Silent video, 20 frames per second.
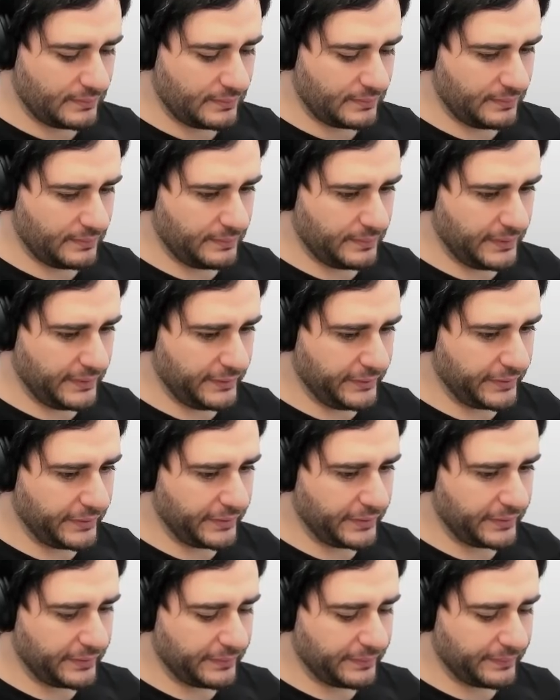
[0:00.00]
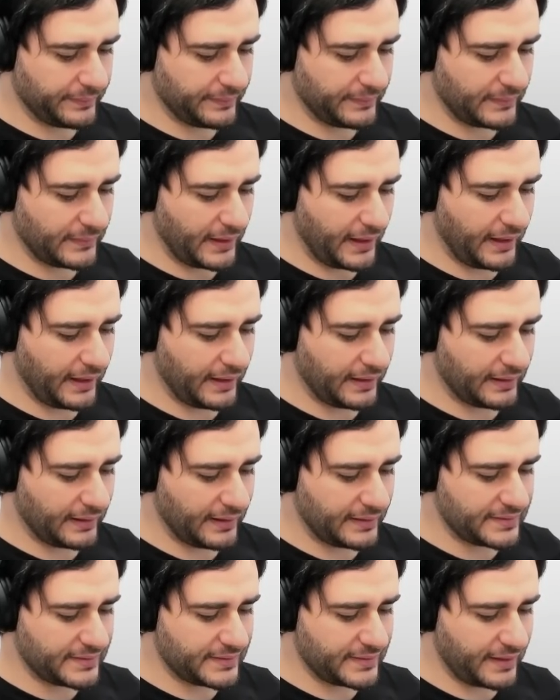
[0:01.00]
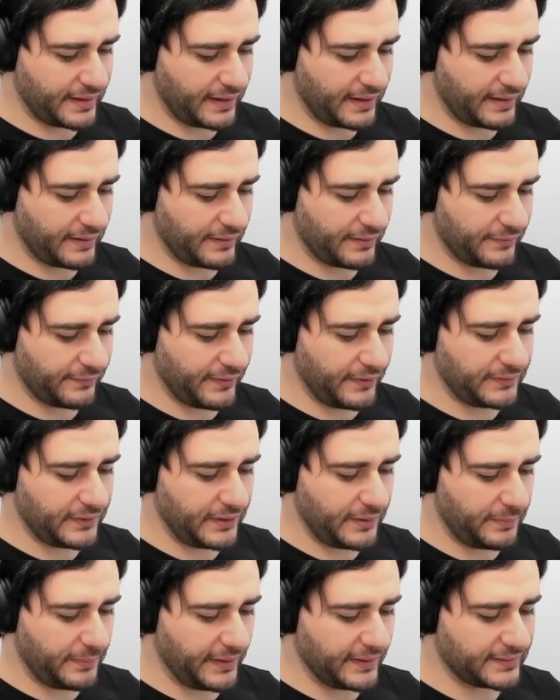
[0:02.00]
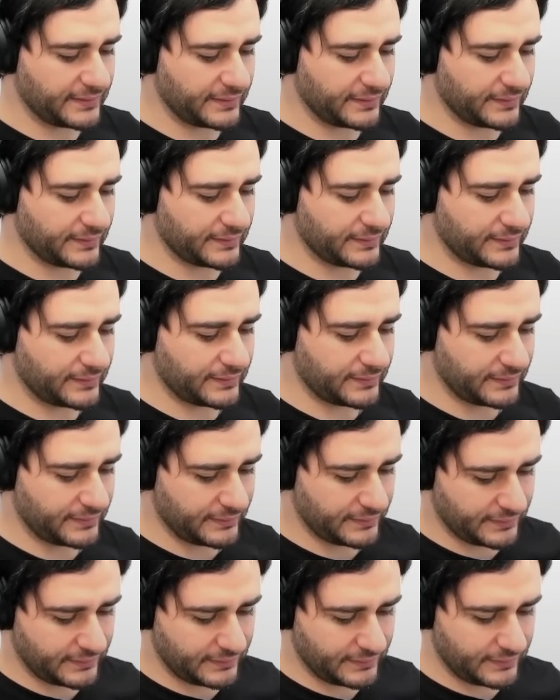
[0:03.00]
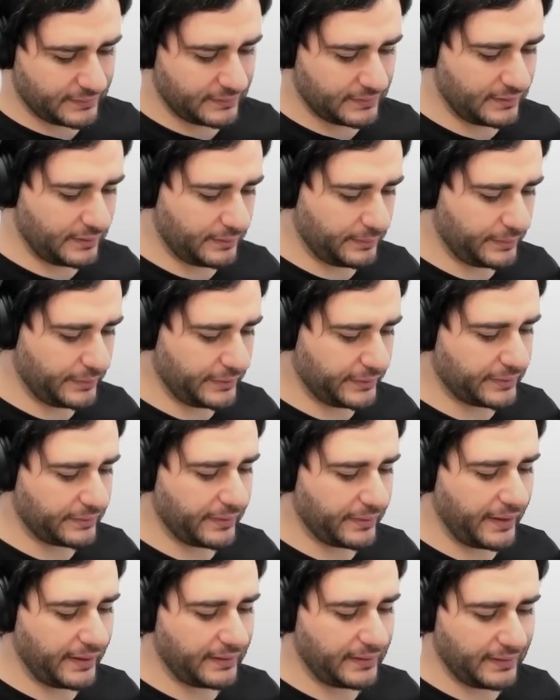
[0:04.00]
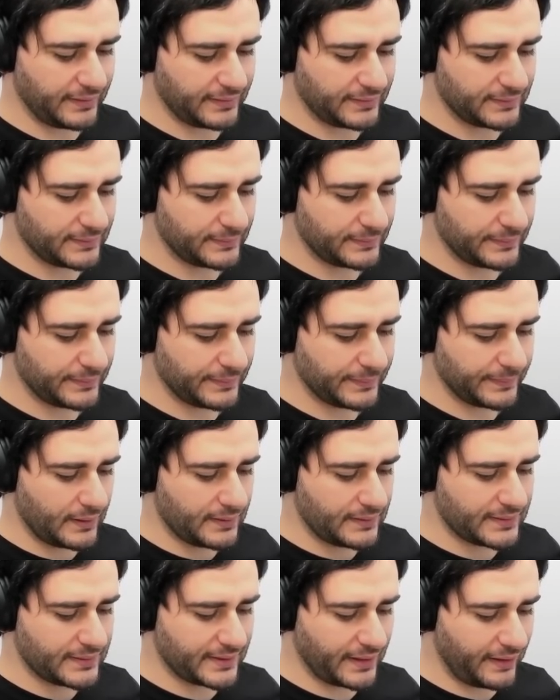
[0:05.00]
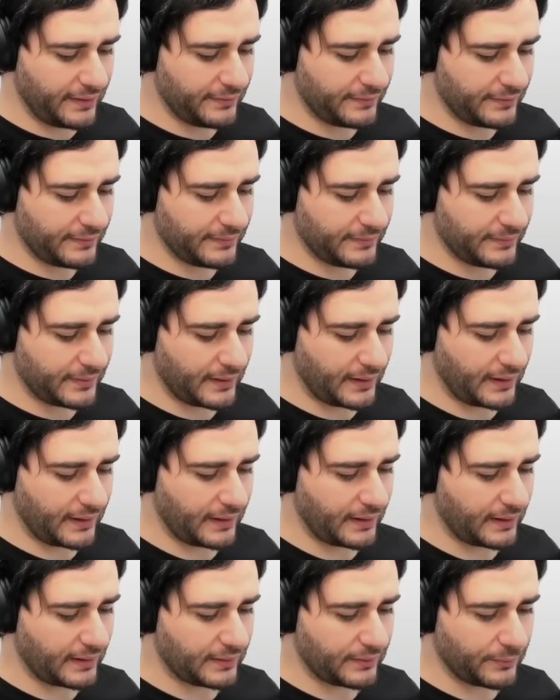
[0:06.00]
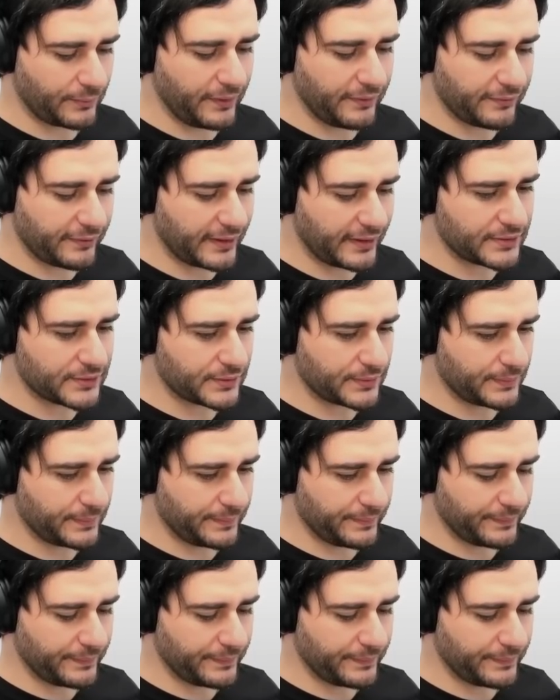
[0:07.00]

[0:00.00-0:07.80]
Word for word: blur, and let's say 50 pixels, the blur radius. Save and refresh.